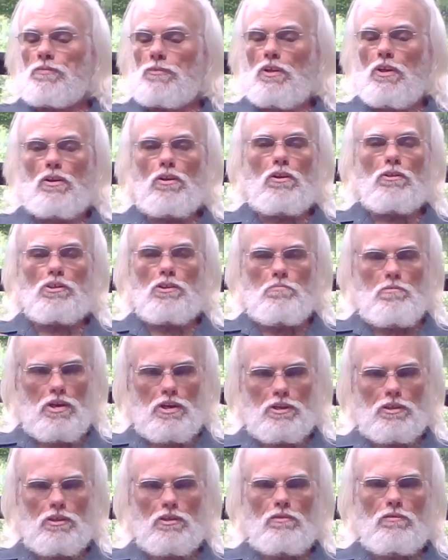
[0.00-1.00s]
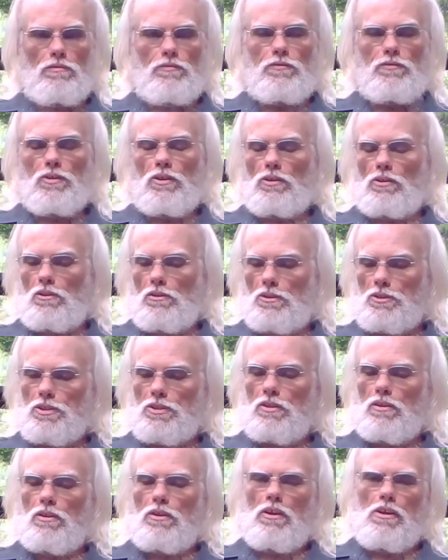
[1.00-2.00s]
and all Dominican fillers,
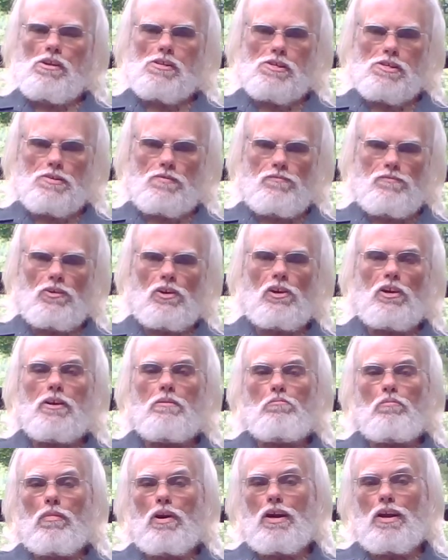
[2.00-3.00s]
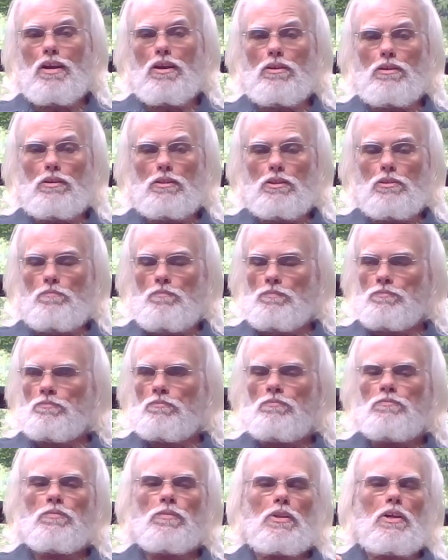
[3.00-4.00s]
is very mild.
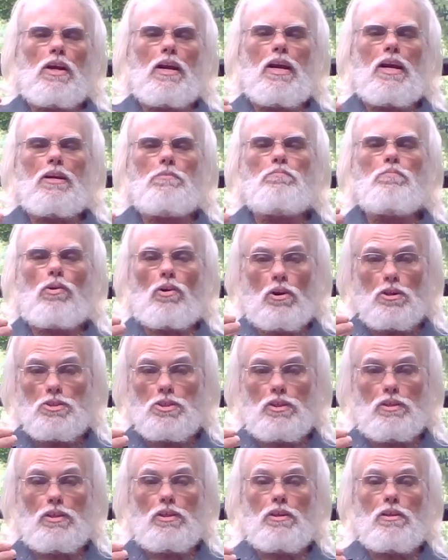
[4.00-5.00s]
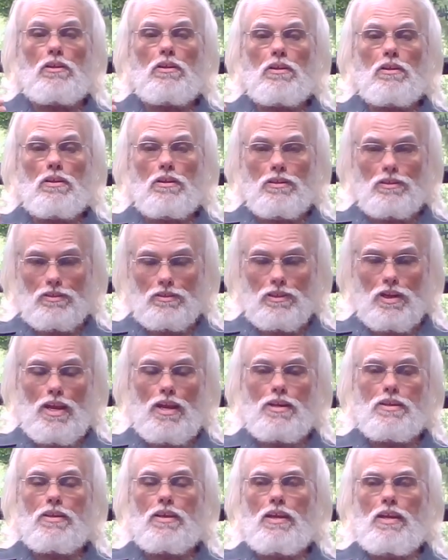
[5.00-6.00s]
I personally
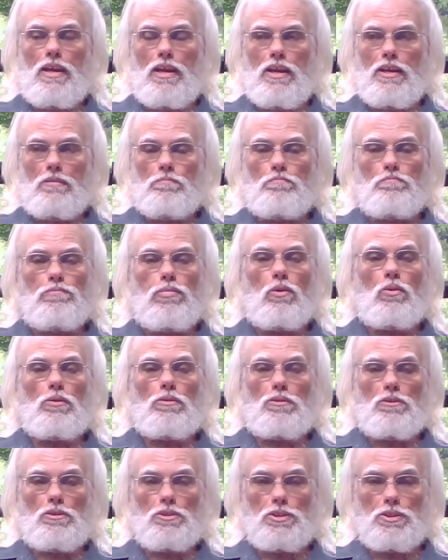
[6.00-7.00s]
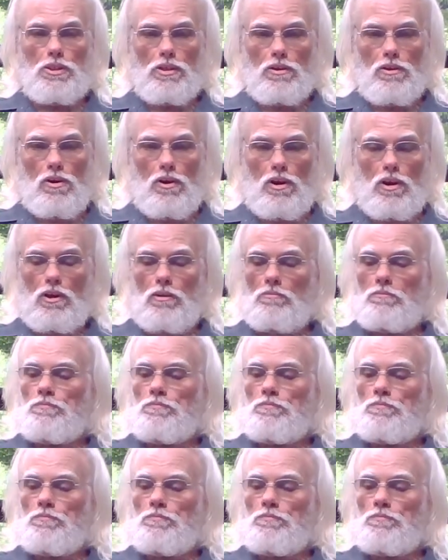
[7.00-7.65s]
like a bolder cigar.